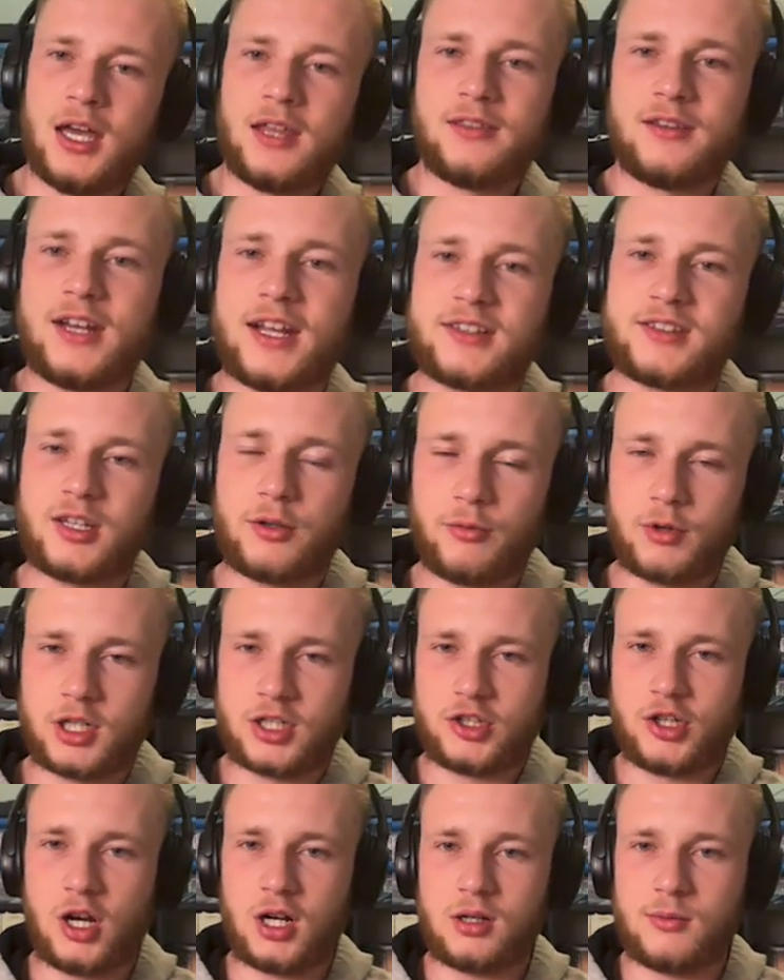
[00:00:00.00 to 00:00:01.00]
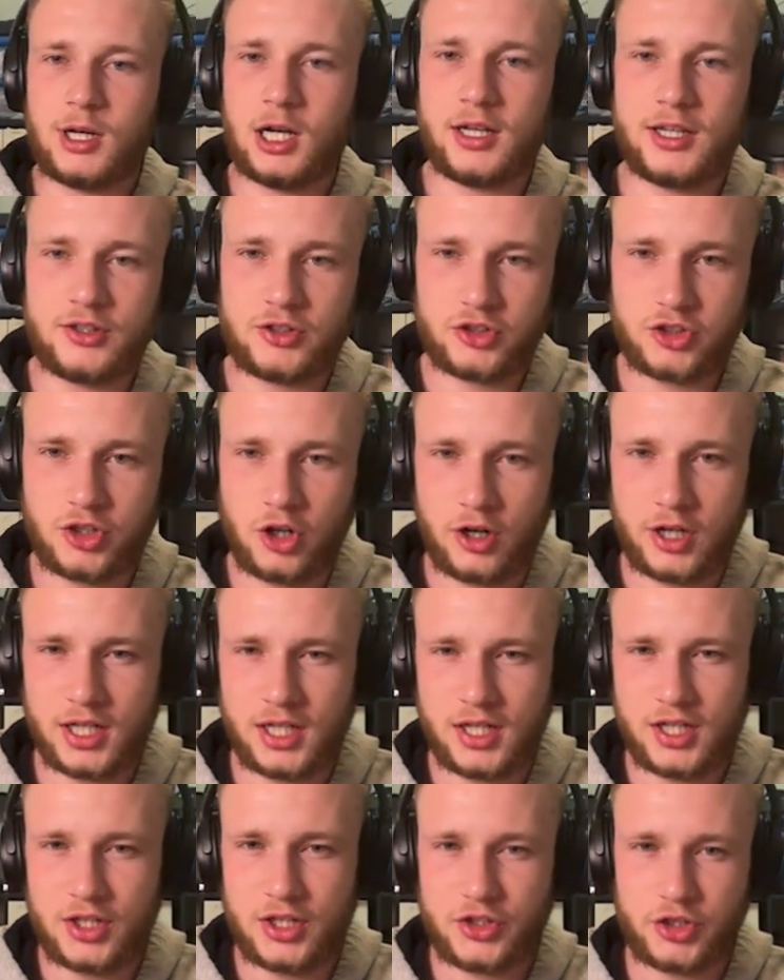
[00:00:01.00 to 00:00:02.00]
The next thing we're going to talk about is starting
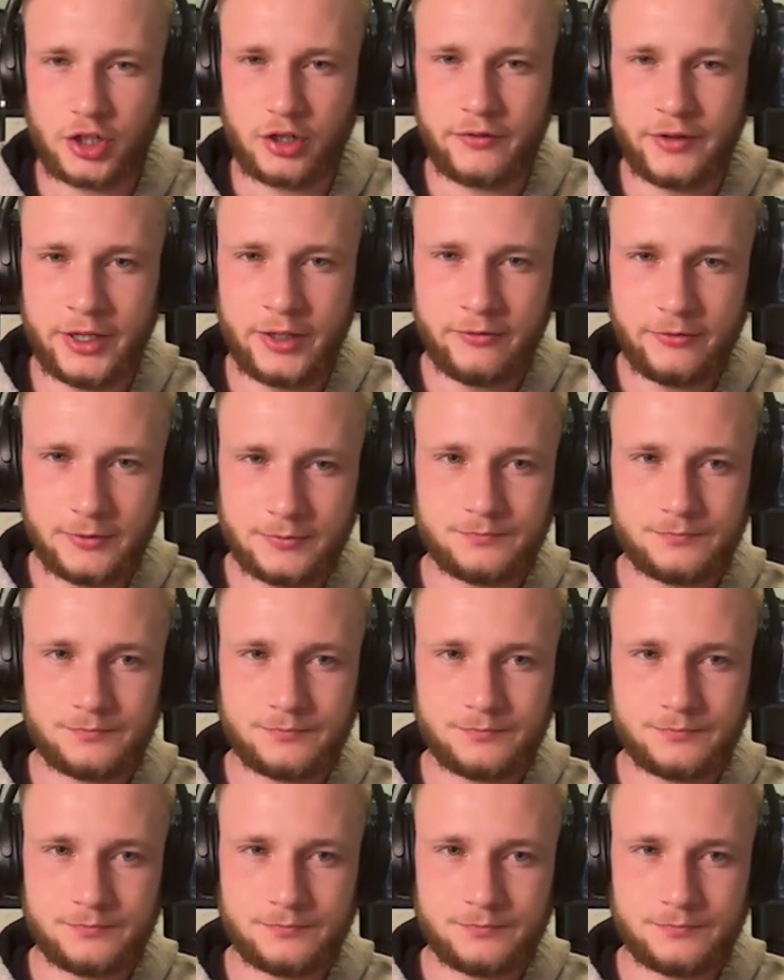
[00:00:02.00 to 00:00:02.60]
conservative